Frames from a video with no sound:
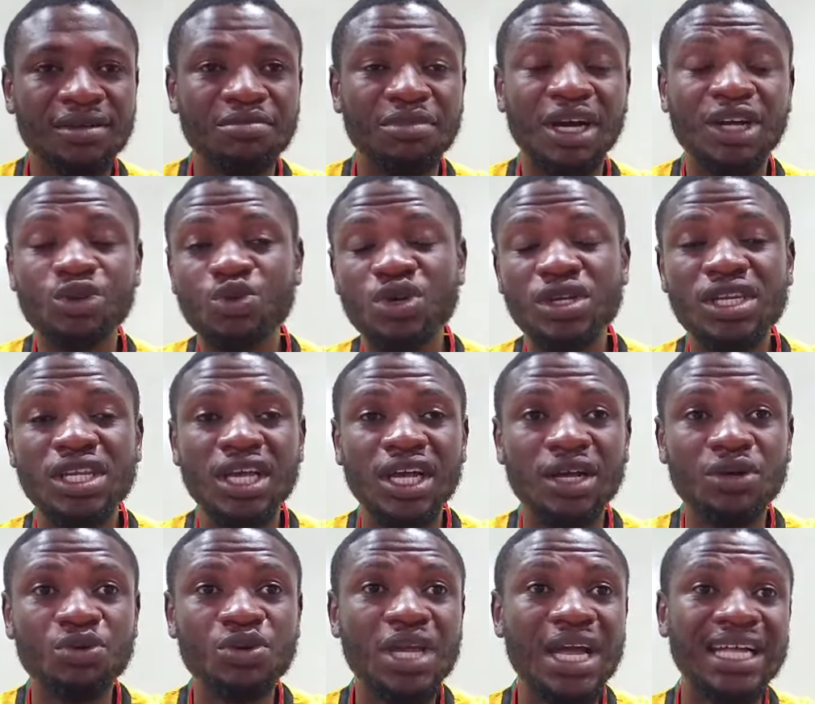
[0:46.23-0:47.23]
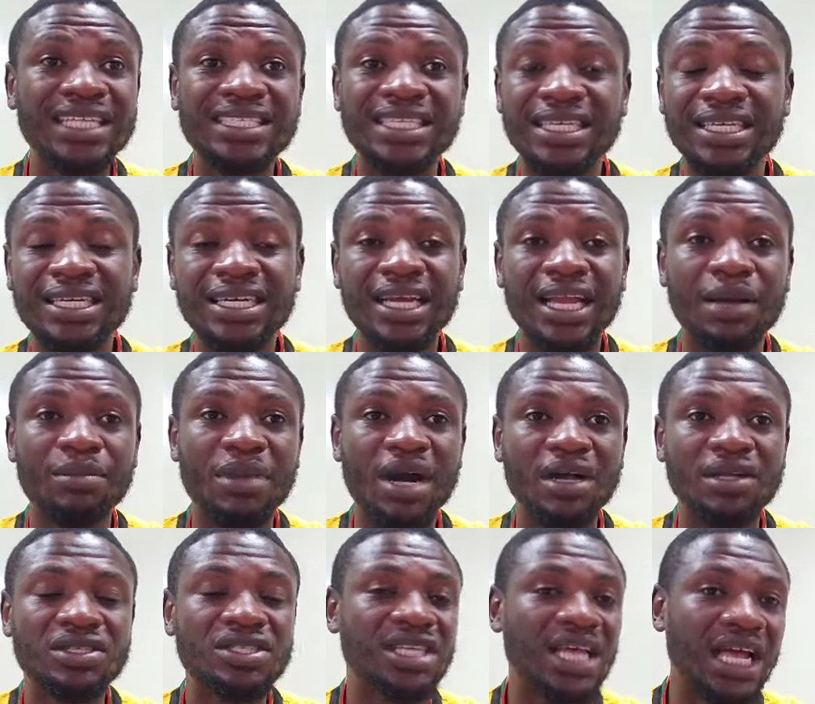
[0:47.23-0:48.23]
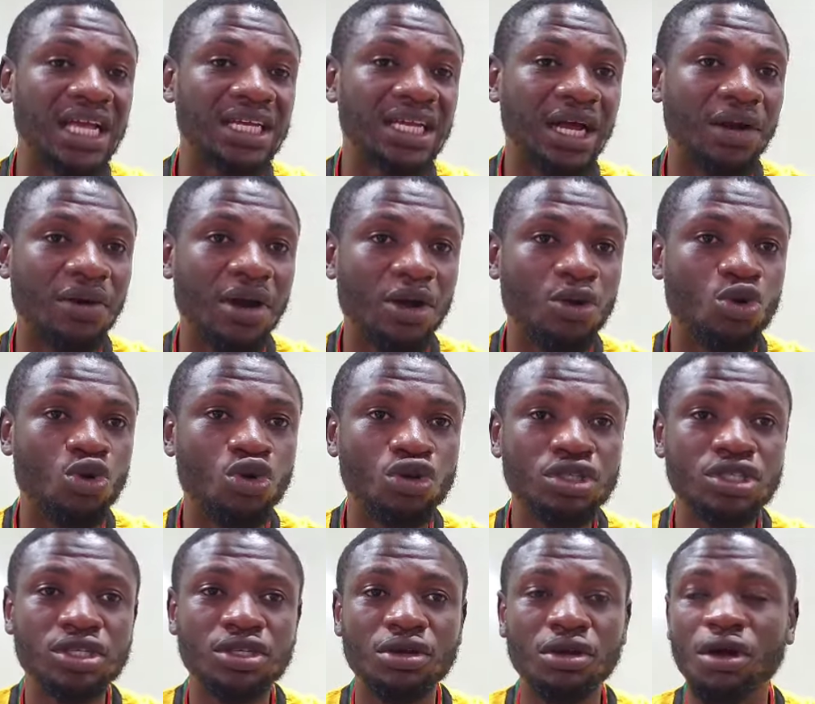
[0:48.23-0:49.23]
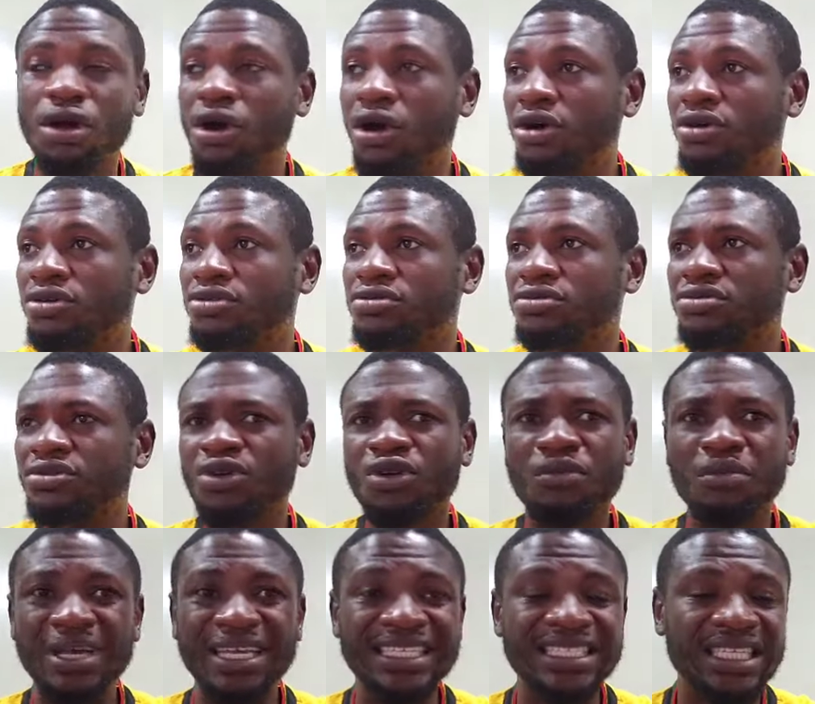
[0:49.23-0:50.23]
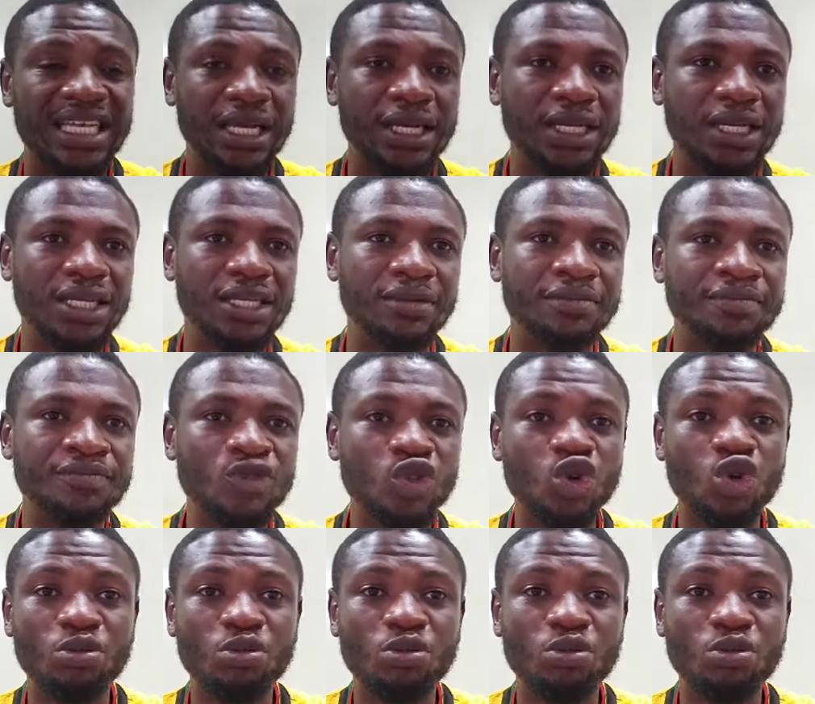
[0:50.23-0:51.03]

but we there, we are thinking about sacking our coach or you know, maintaining him.